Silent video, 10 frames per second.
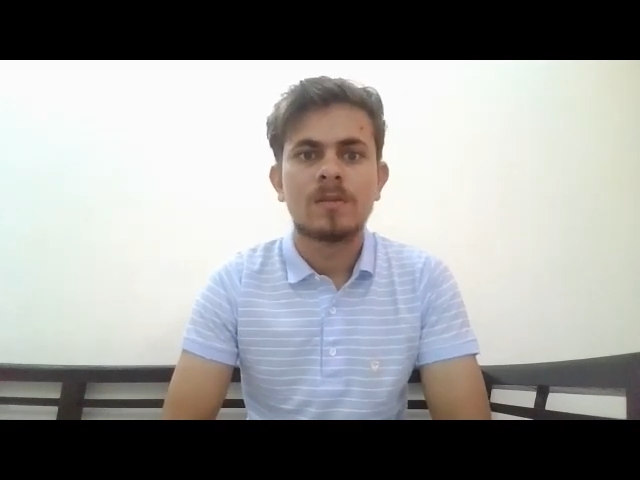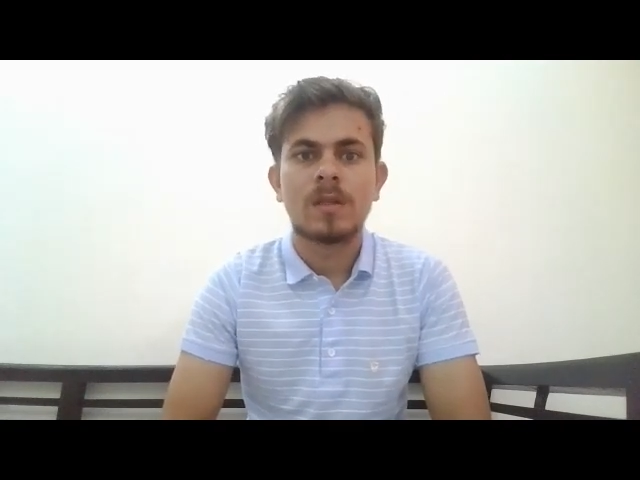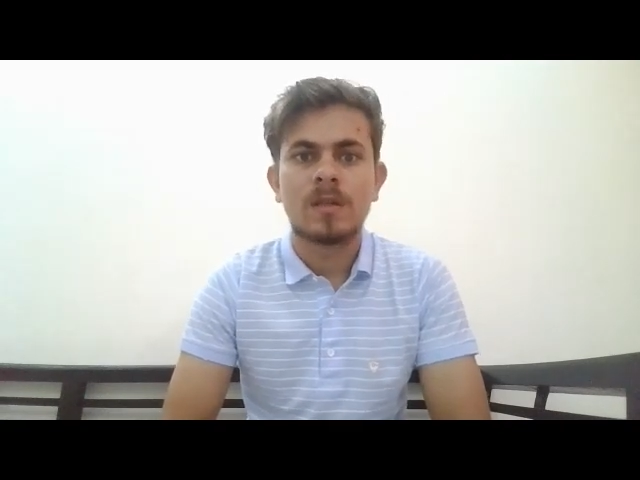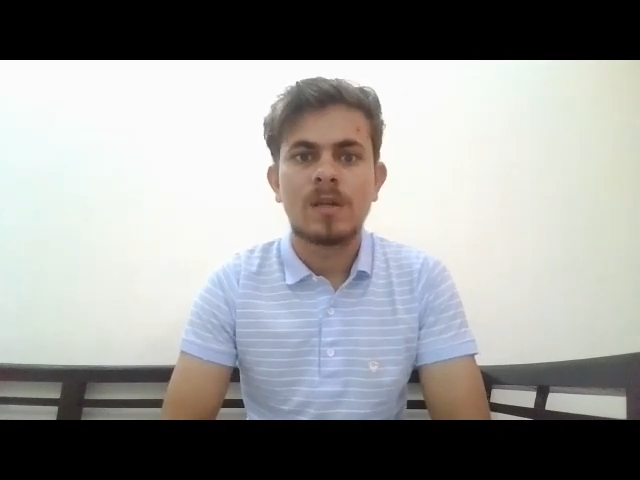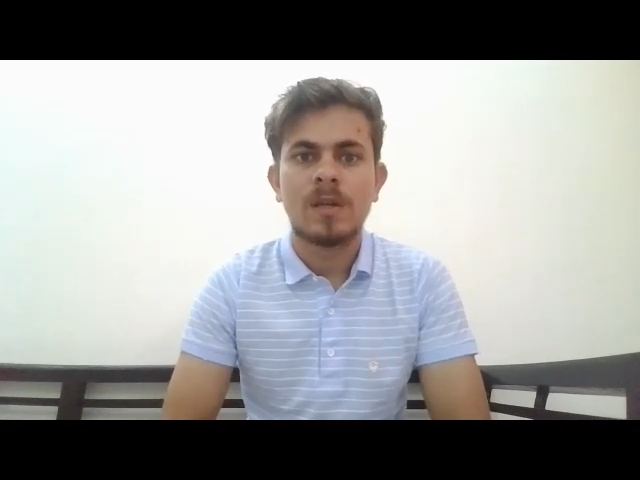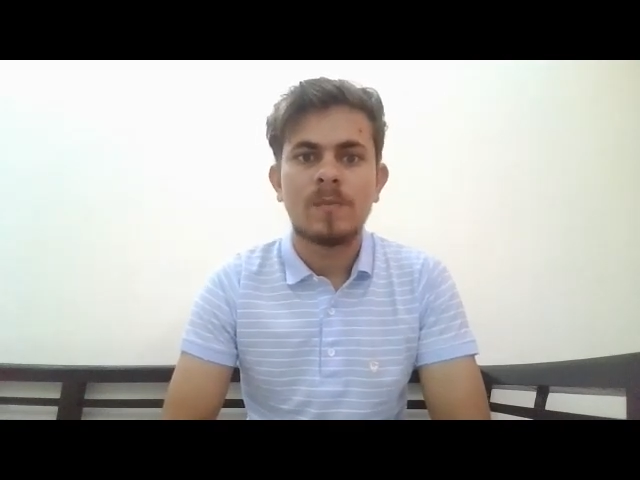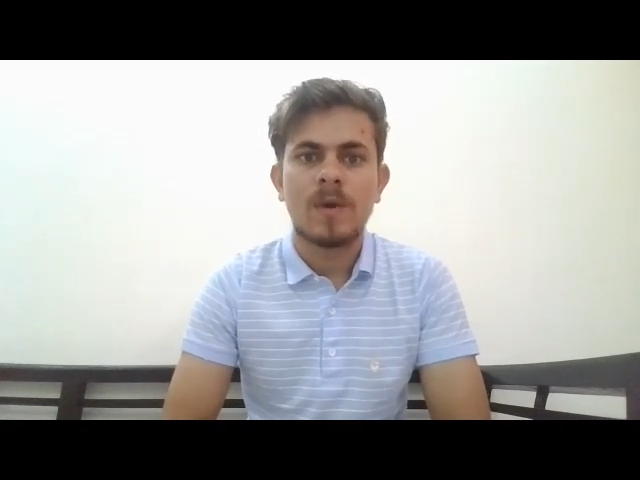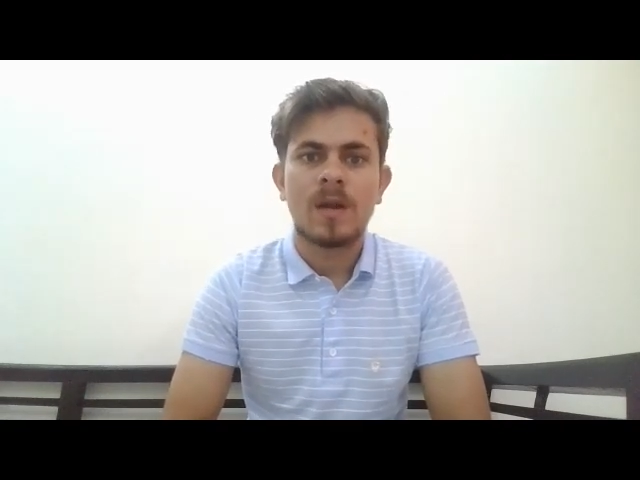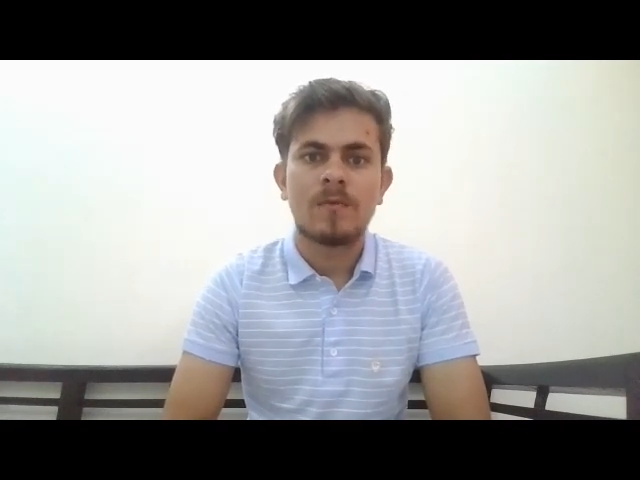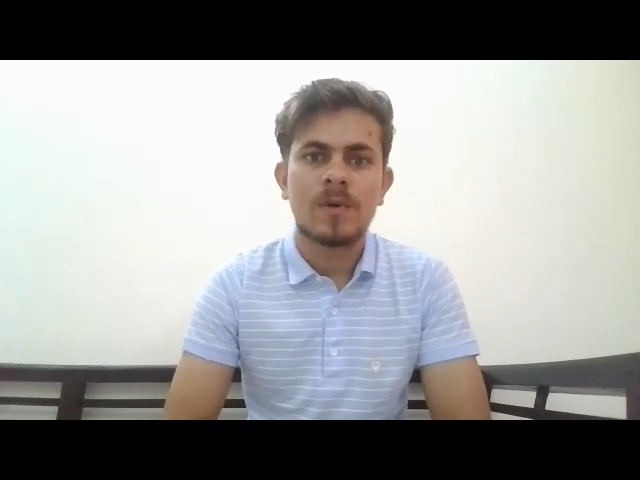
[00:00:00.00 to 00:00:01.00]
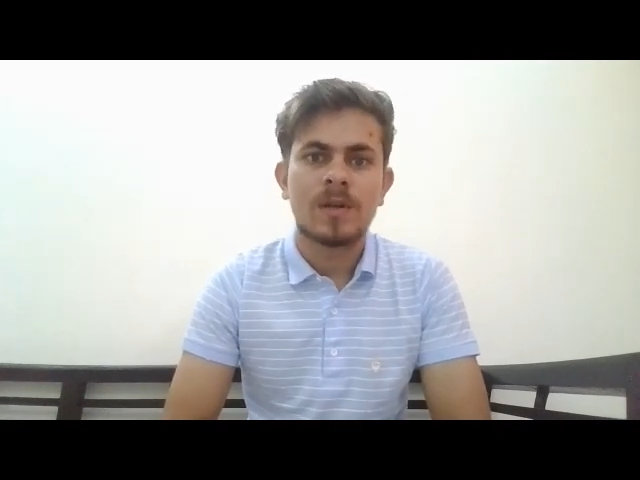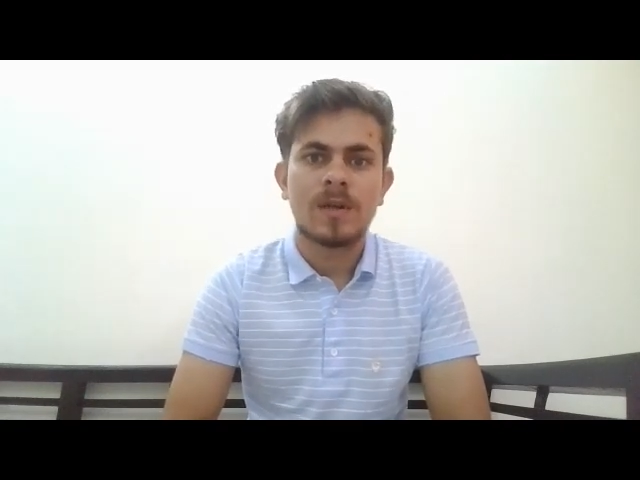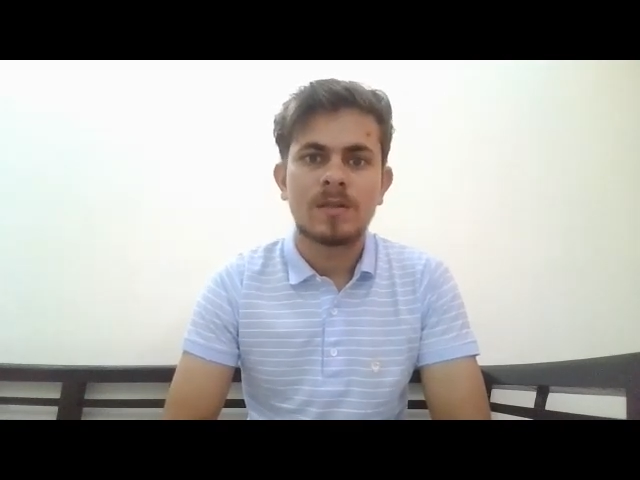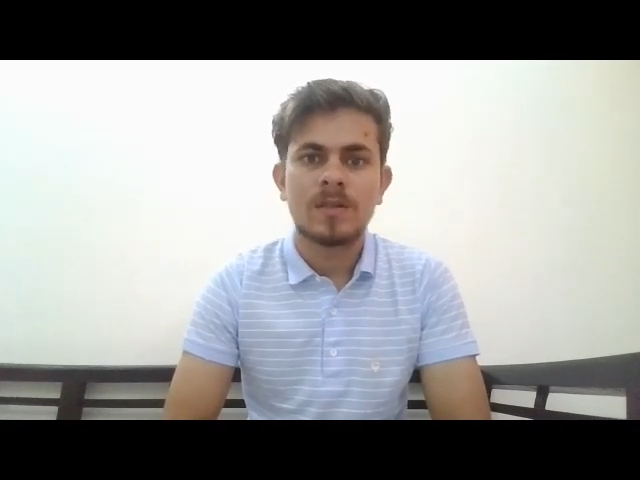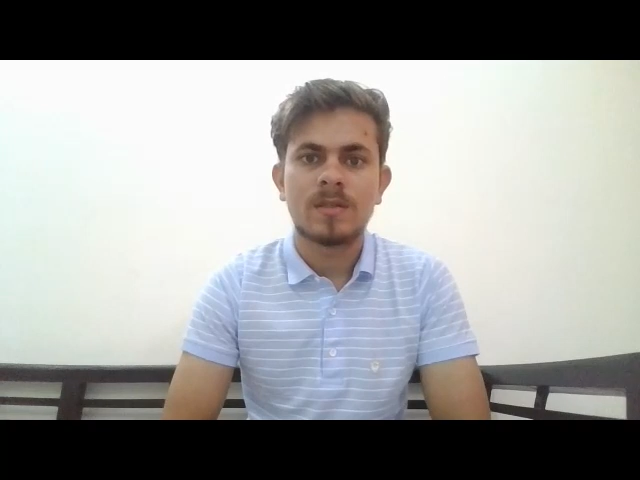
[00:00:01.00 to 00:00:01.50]
The three main
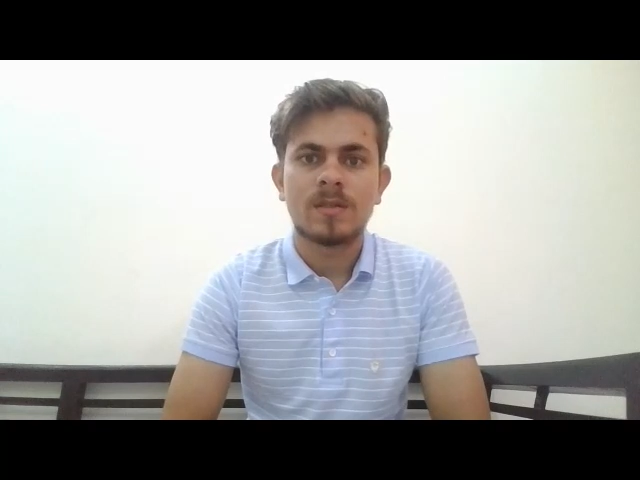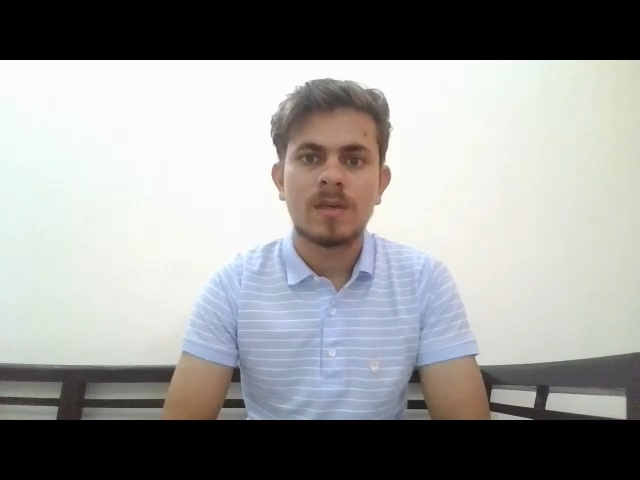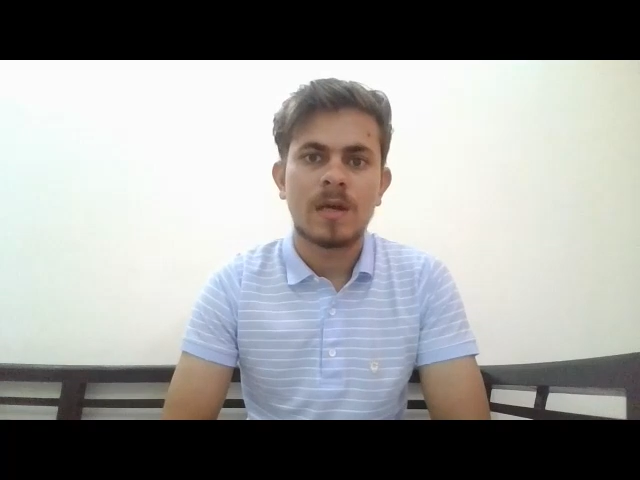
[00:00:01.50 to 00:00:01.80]
witnesses